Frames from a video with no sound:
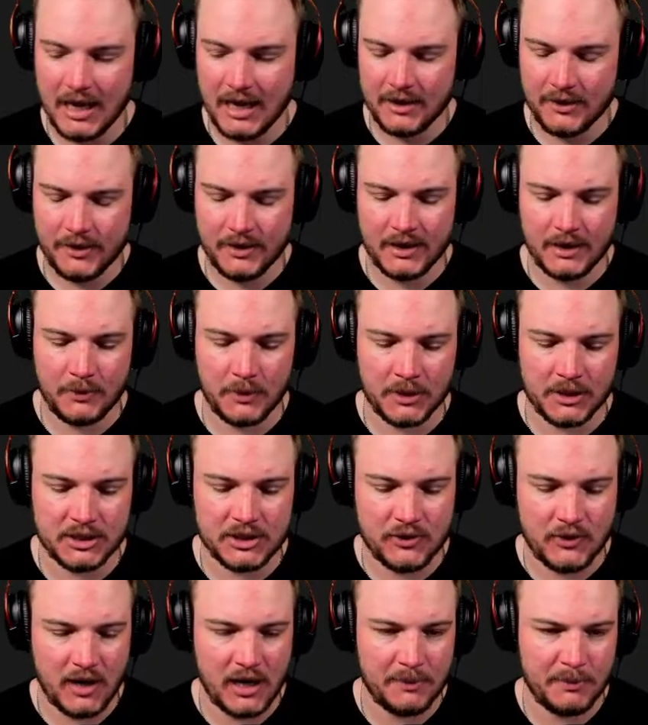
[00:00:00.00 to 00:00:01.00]
thing I want to
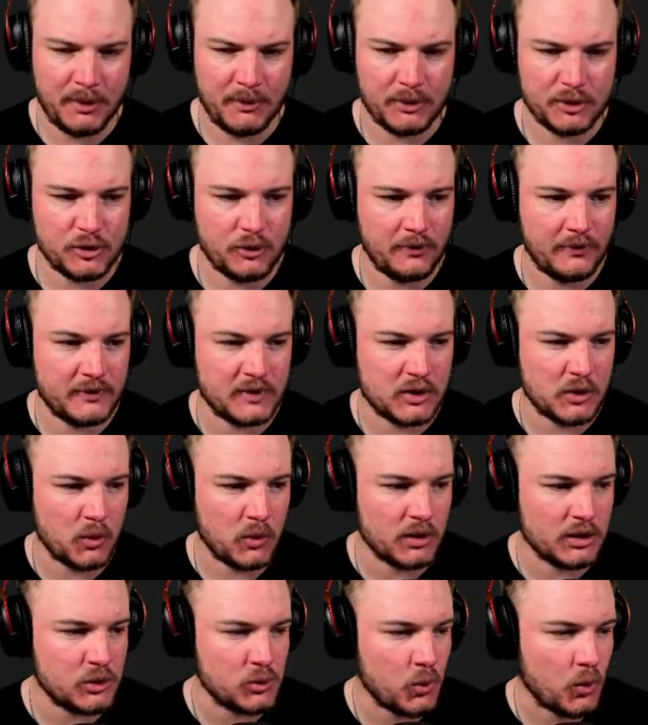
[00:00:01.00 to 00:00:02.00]
try it, but I'm not sure if it's going
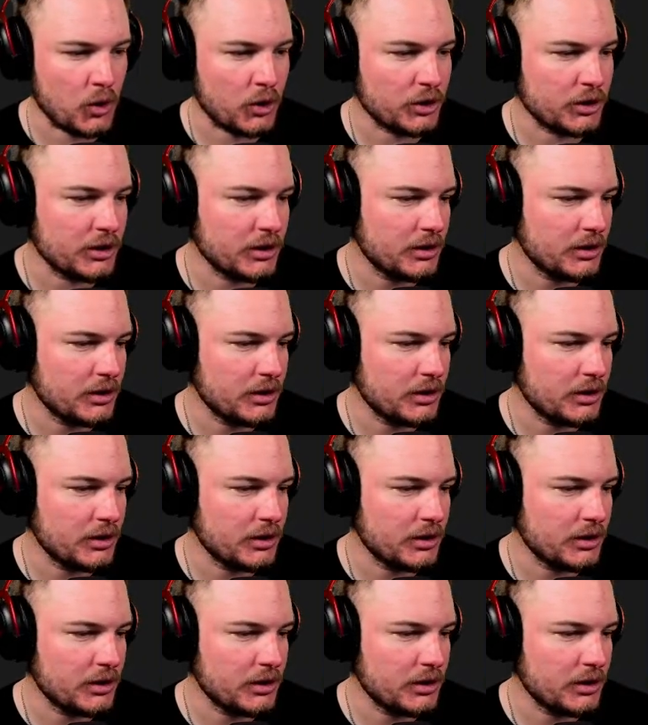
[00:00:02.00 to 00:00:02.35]
to work.